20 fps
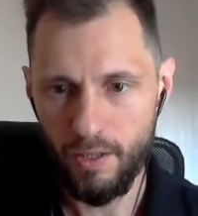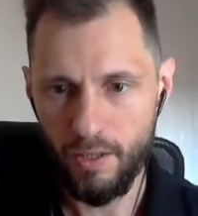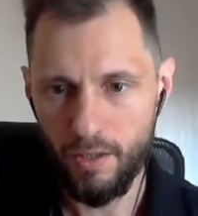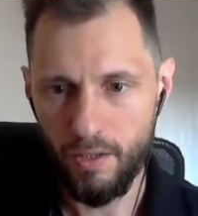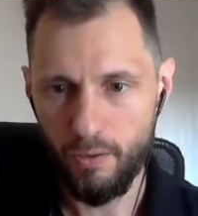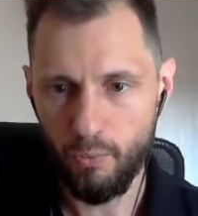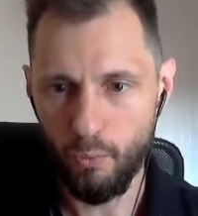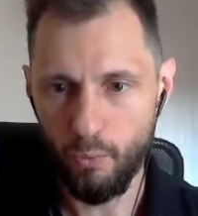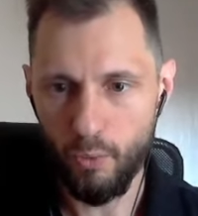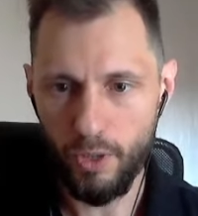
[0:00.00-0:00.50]

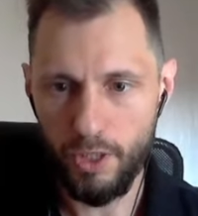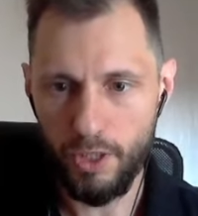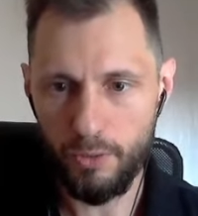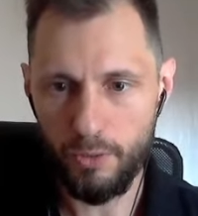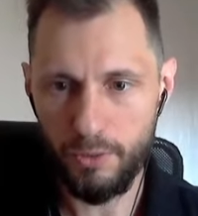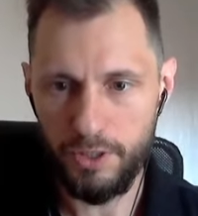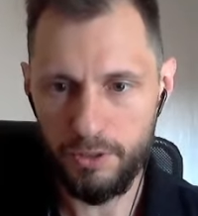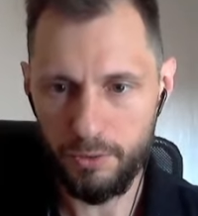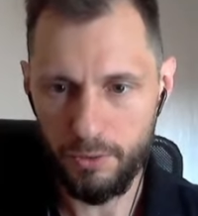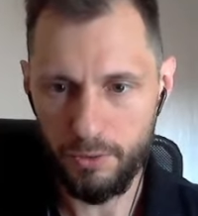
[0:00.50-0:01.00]
What are
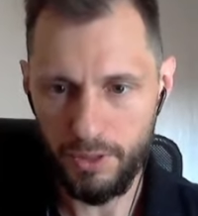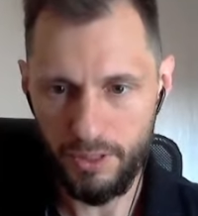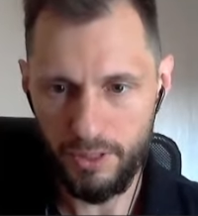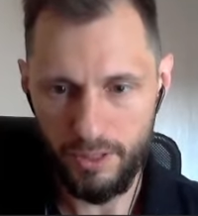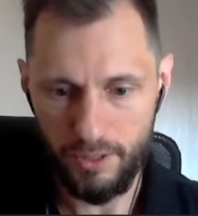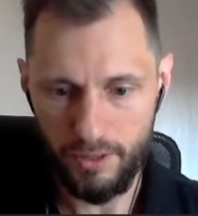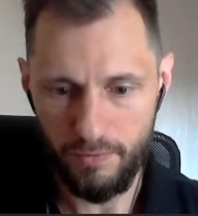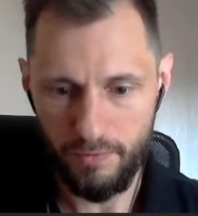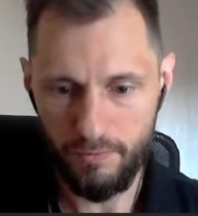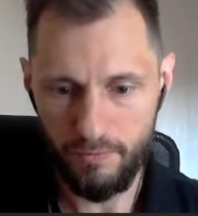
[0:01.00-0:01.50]
we doing
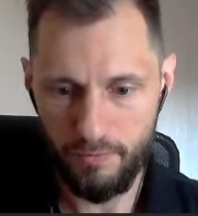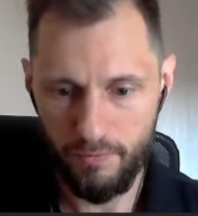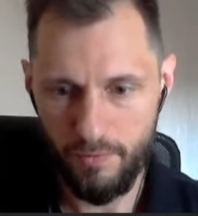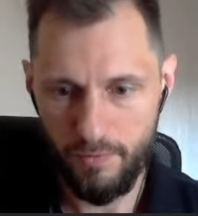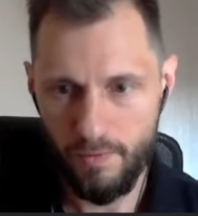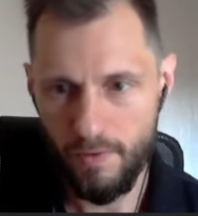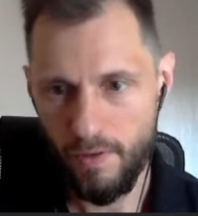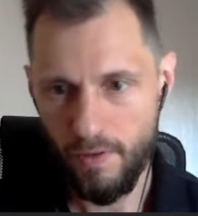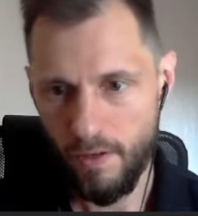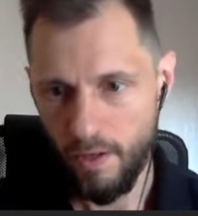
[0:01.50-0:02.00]
here?
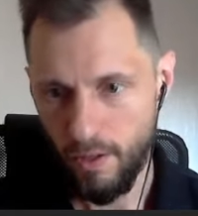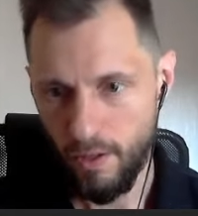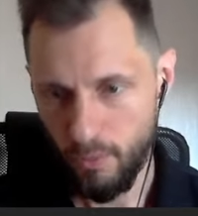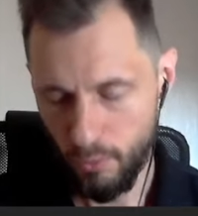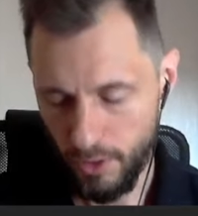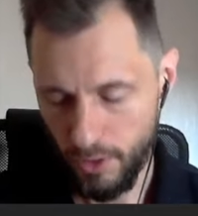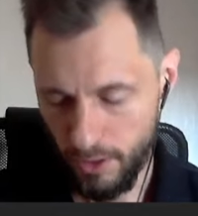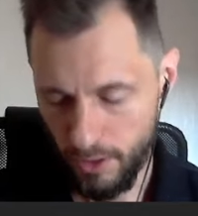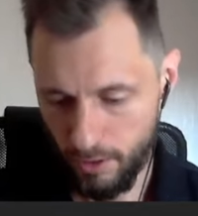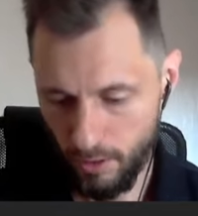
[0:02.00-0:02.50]

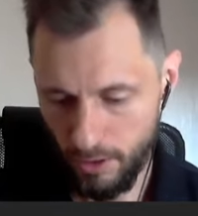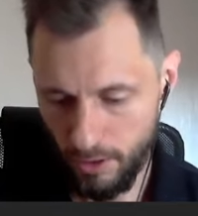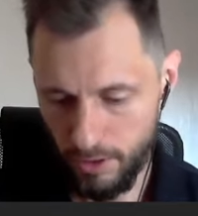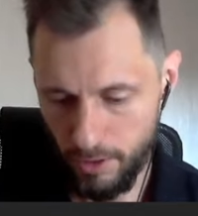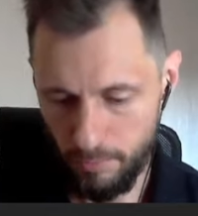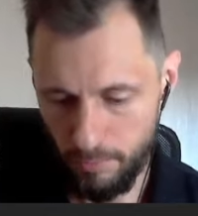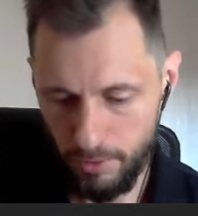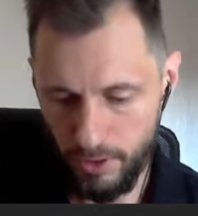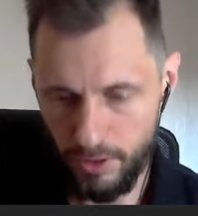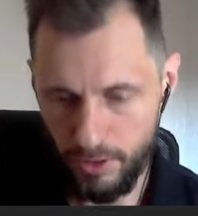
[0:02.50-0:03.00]
We're calling
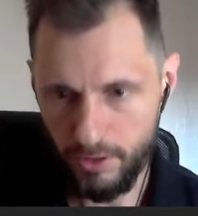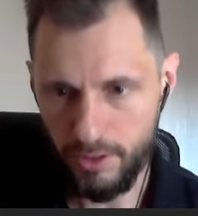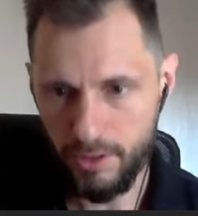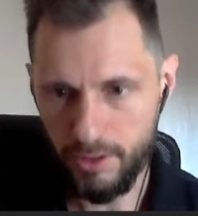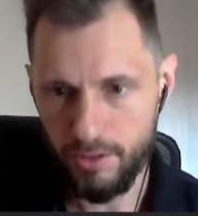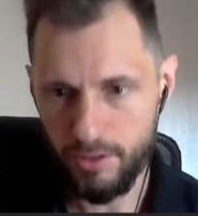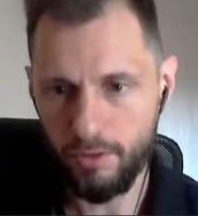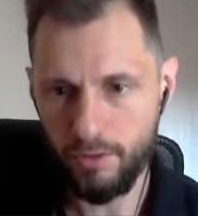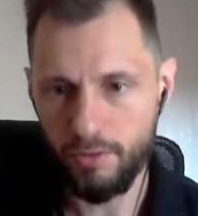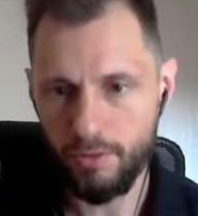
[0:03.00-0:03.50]
up another
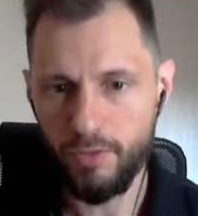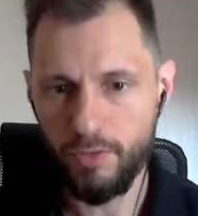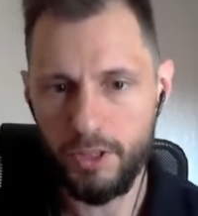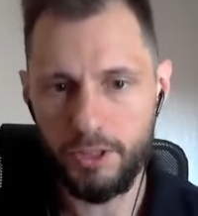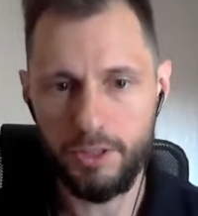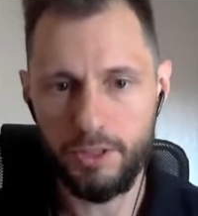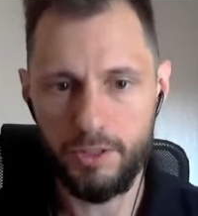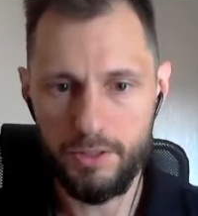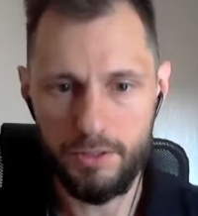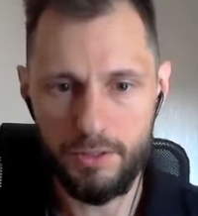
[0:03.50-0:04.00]
external
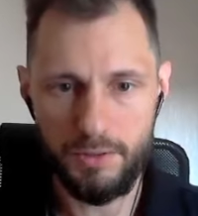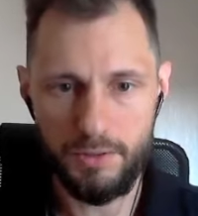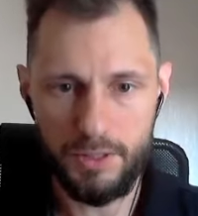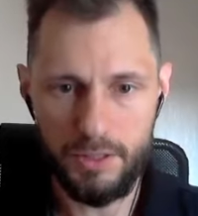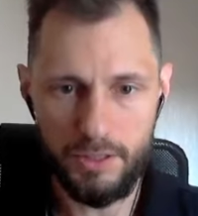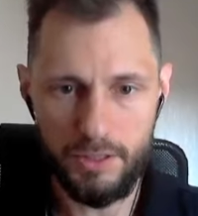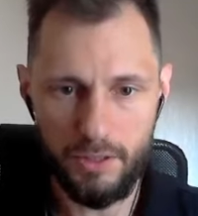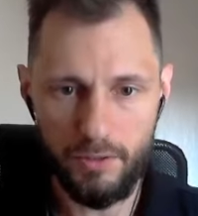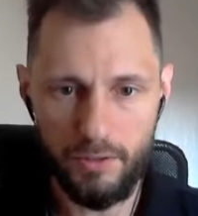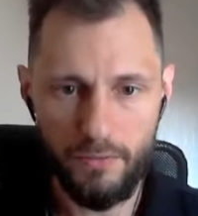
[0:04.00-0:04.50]
function, as you can
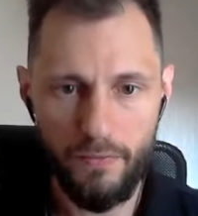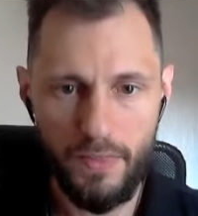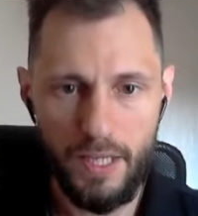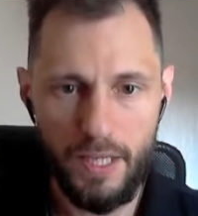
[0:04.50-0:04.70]
tell,